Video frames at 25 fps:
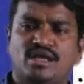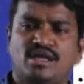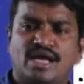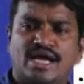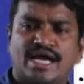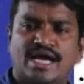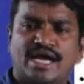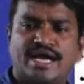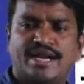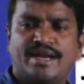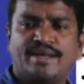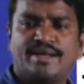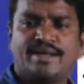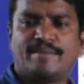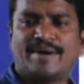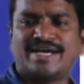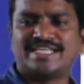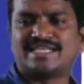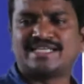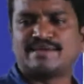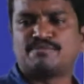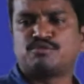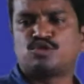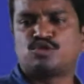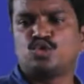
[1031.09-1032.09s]
and by
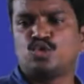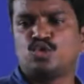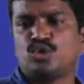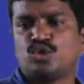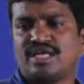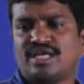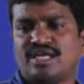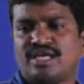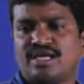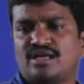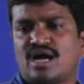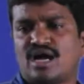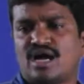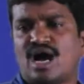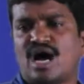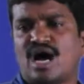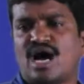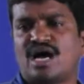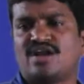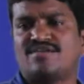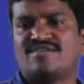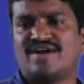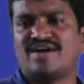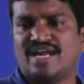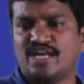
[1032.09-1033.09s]
substituting
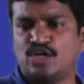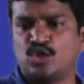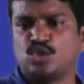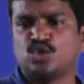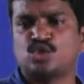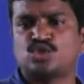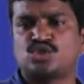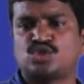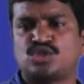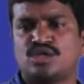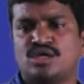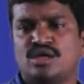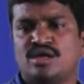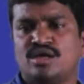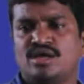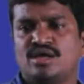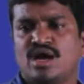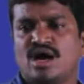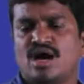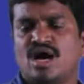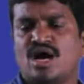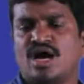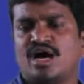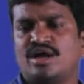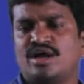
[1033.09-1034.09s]
r values
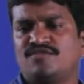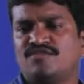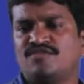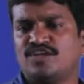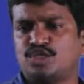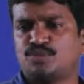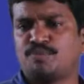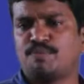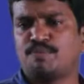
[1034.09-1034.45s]
on which